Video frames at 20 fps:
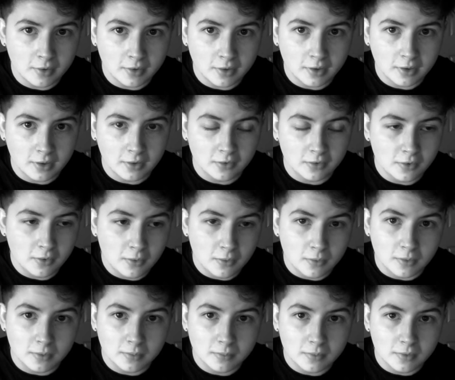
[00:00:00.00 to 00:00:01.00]
I
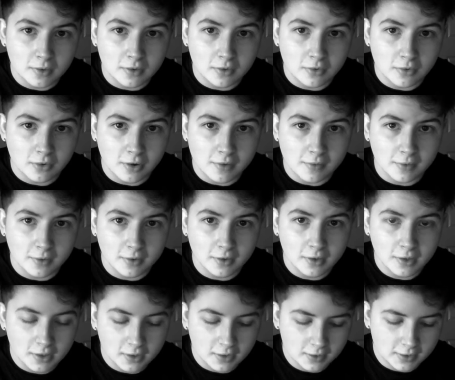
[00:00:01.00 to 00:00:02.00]
sued the driver.
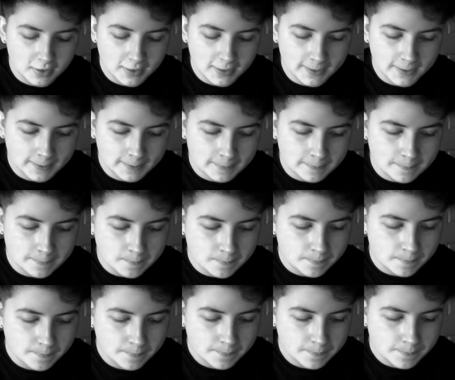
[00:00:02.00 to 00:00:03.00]

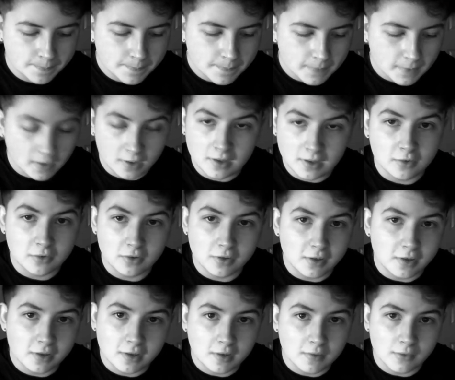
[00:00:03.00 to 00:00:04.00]
I literally
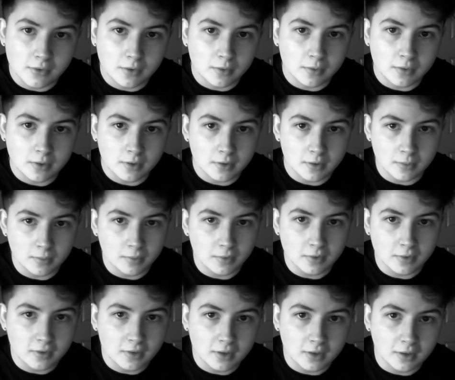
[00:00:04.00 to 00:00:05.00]
didn't even know that was a
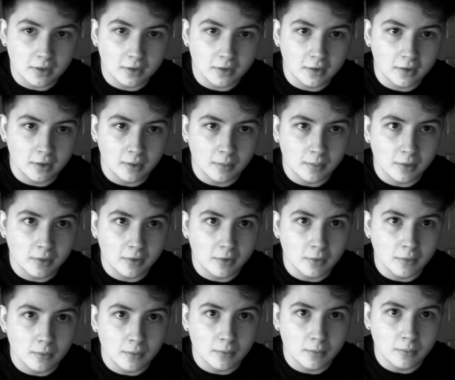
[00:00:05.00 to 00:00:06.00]
thing
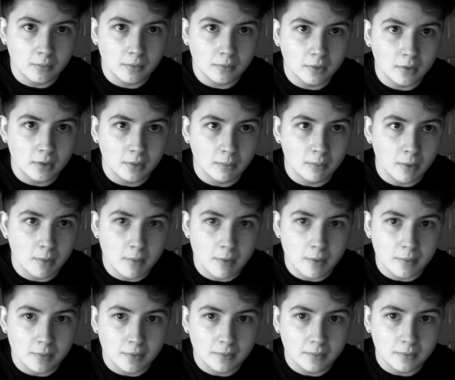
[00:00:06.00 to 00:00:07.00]
until my
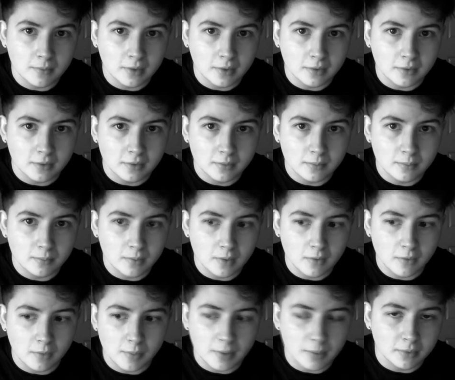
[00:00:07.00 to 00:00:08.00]
mum and
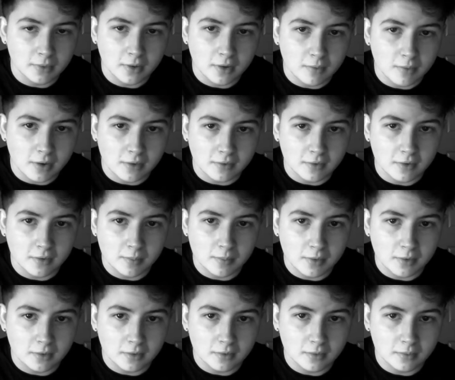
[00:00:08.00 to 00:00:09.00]
other people turned around and said to me
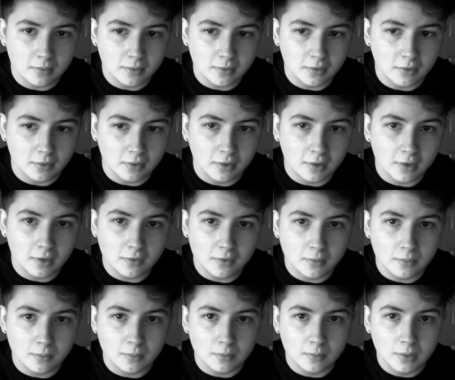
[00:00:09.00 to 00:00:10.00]
that you can get
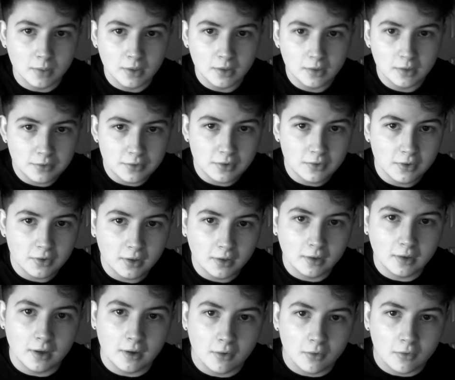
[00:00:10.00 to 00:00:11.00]
some
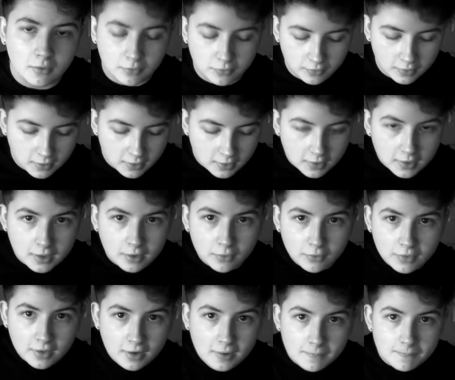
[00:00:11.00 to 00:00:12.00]
drinking out of
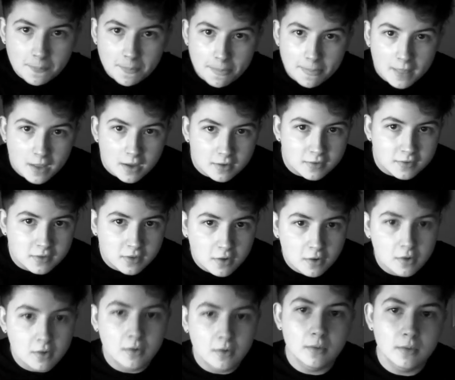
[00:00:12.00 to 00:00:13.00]
that.
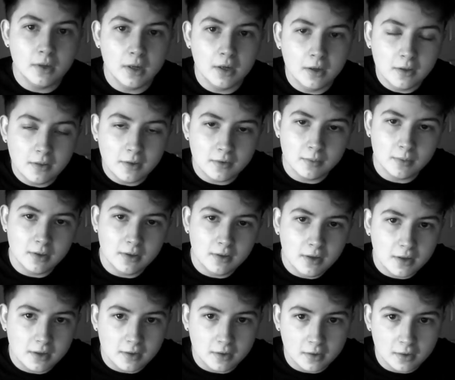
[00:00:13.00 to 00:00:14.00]
So that's what I
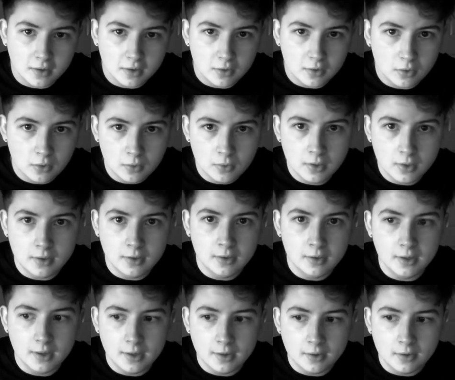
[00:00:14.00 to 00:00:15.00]
did. I got a
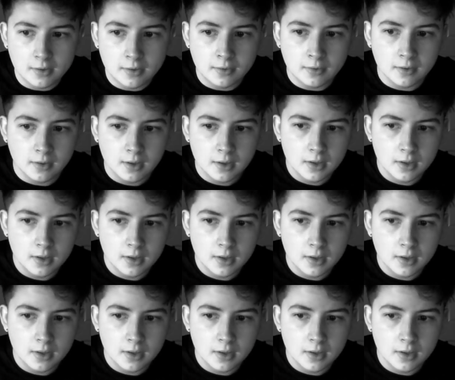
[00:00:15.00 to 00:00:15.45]
lawyer, and